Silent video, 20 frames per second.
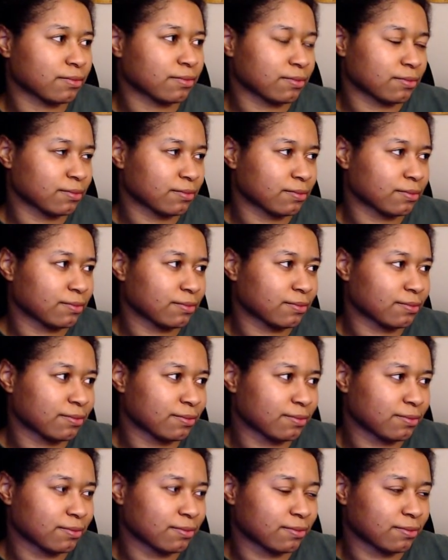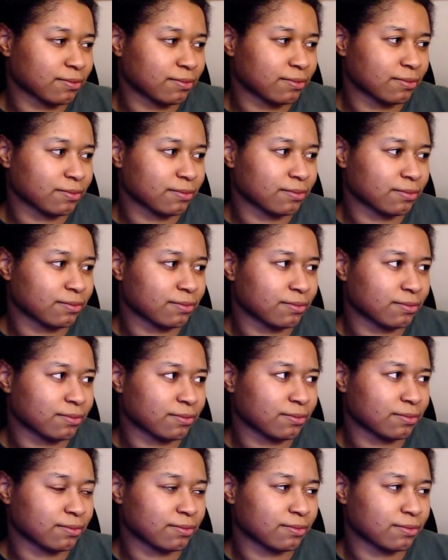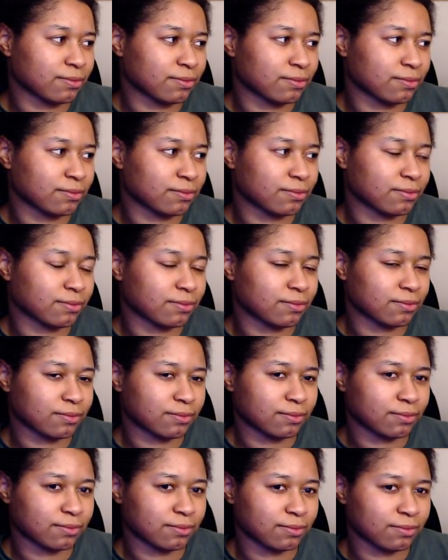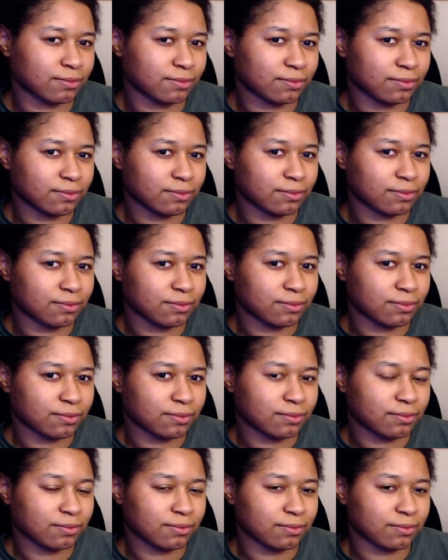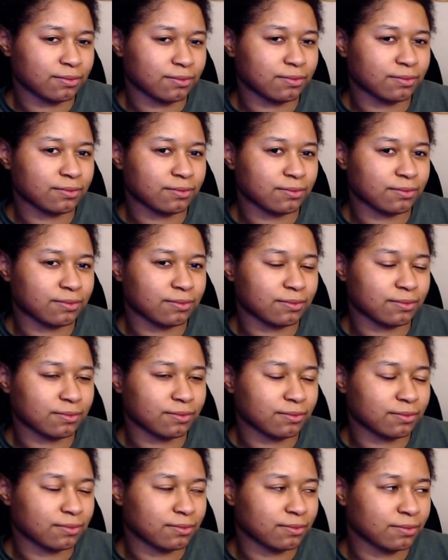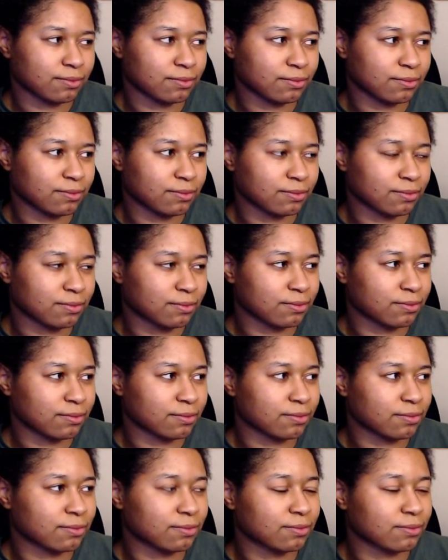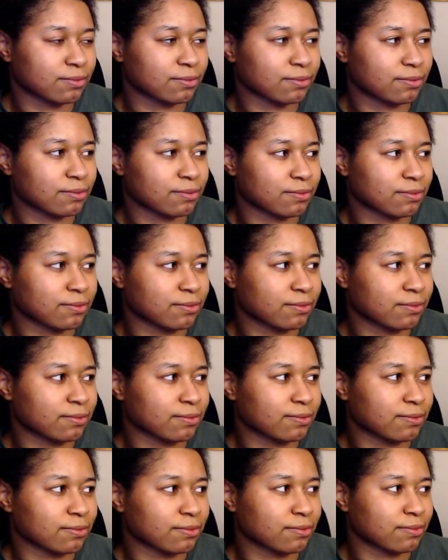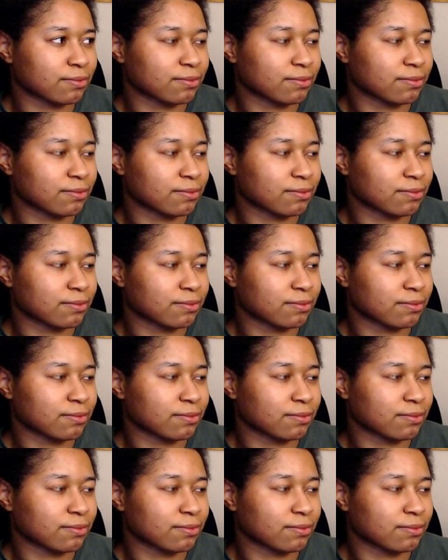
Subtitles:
(not speaking)